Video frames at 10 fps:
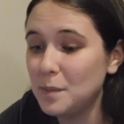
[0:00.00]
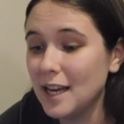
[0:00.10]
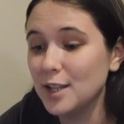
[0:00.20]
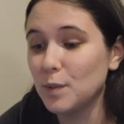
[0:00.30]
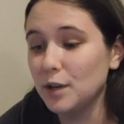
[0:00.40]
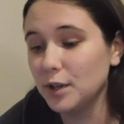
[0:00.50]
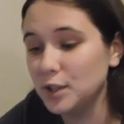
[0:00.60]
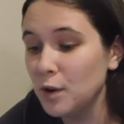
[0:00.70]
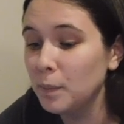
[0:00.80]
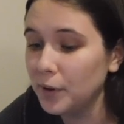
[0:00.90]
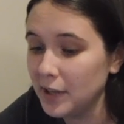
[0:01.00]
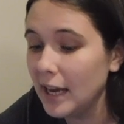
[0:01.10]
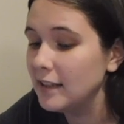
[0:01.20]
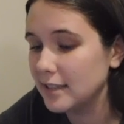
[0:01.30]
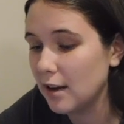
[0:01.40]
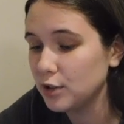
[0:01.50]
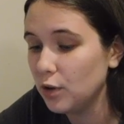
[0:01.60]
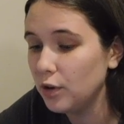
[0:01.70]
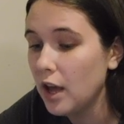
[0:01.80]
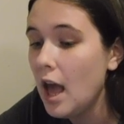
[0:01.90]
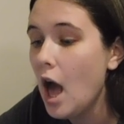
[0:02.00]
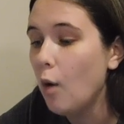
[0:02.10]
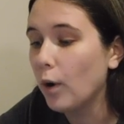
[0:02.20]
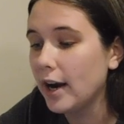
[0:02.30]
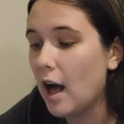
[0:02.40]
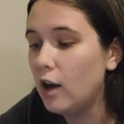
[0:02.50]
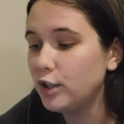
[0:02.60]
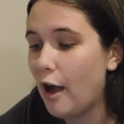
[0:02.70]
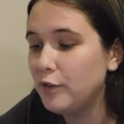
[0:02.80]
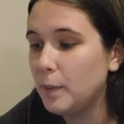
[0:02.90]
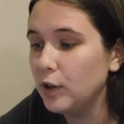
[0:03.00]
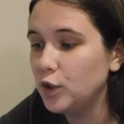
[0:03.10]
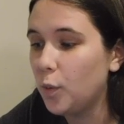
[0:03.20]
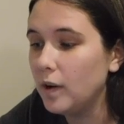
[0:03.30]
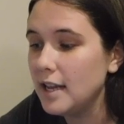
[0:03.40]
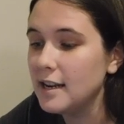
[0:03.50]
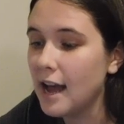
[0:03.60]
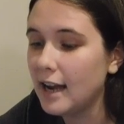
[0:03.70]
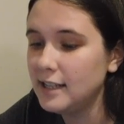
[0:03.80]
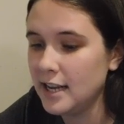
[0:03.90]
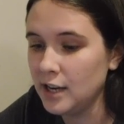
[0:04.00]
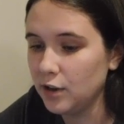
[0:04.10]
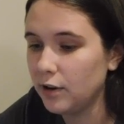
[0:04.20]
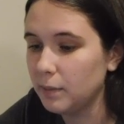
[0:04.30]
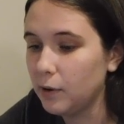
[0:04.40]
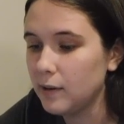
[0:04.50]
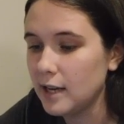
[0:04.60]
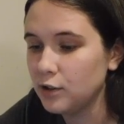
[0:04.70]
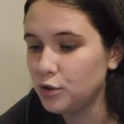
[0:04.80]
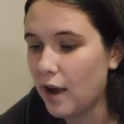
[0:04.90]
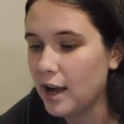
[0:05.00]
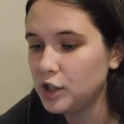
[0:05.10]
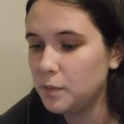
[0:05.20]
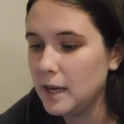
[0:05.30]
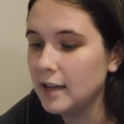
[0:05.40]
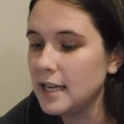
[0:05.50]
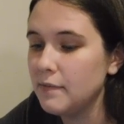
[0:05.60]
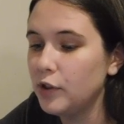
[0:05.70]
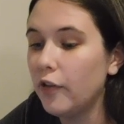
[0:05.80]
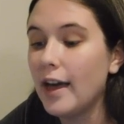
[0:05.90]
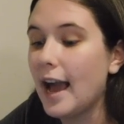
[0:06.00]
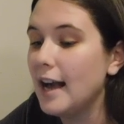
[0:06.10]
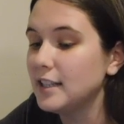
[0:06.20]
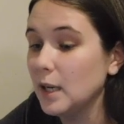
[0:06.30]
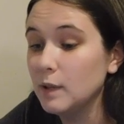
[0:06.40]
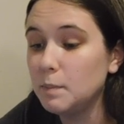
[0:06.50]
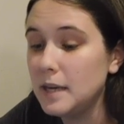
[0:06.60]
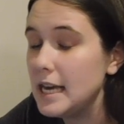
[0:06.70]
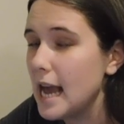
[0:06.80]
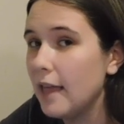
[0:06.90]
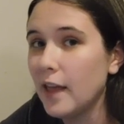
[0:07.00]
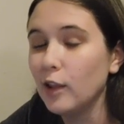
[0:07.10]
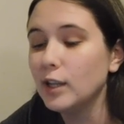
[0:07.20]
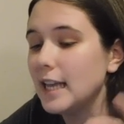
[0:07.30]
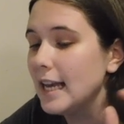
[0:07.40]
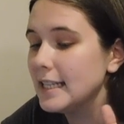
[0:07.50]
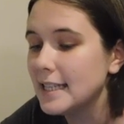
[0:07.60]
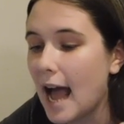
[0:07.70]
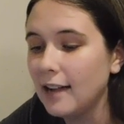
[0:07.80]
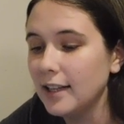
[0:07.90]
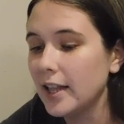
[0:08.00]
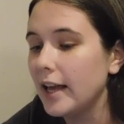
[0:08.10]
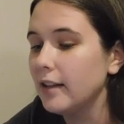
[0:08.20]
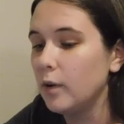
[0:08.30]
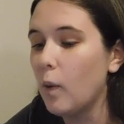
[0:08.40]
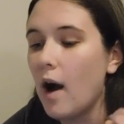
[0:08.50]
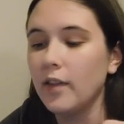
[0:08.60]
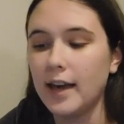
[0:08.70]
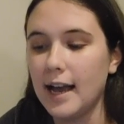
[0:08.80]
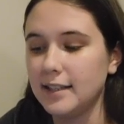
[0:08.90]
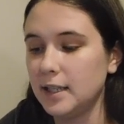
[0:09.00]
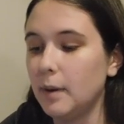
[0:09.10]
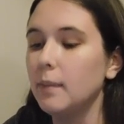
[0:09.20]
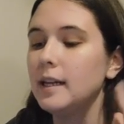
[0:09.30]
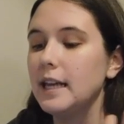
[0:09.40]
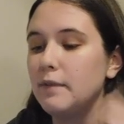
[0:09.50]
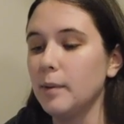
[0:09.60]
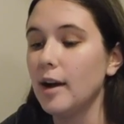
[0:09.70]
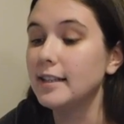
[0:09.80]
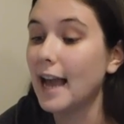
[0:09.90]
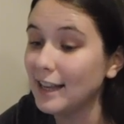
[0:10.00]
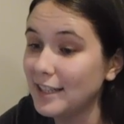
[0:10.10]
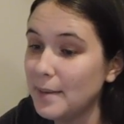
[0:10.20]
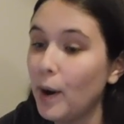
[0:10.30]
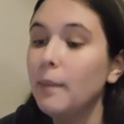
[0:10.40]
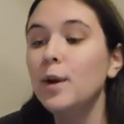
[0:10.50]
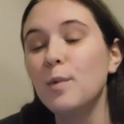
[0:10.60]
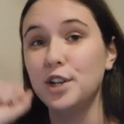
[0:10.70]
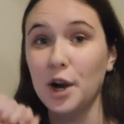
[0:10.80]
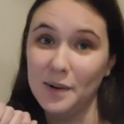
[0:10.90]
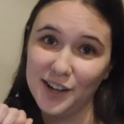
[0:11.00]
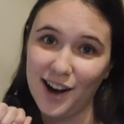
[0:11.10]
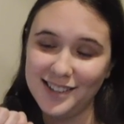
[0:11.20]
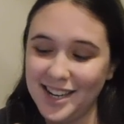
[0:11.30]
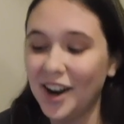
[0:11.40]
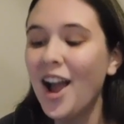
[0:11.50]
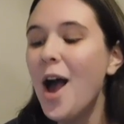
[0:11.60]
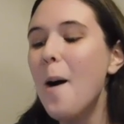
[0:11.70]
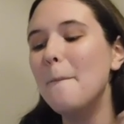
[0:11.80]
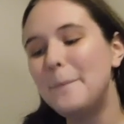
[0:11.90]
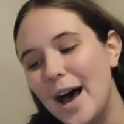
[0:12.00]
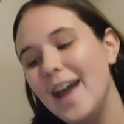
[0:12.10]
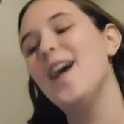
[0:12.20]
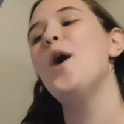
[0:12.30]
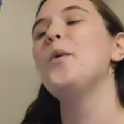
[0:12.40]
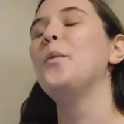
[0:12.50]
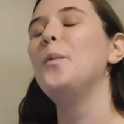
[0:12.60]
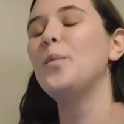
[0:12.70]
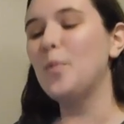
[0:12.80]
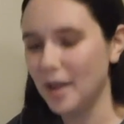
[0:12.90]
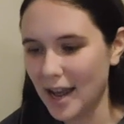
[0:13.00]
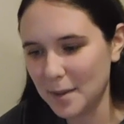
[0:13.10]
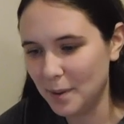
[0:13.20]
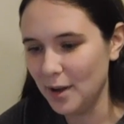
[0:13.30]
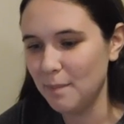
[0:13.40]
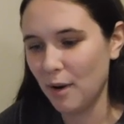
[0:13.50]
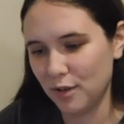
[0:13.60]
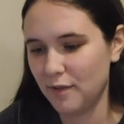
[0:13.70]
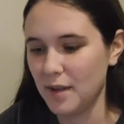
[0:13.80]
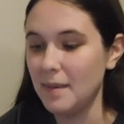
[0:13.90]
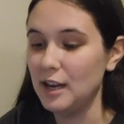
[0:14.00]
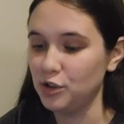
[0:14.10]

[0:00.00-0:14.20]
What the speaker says: because we don't condone bullying in this household. We're gonna also have to put 2019 Greta Bowie in trash because even though that casting was peak and they looked exactly like wow, the casting department, give them a raise. Casting department go in God tier, but we gotta put both of them in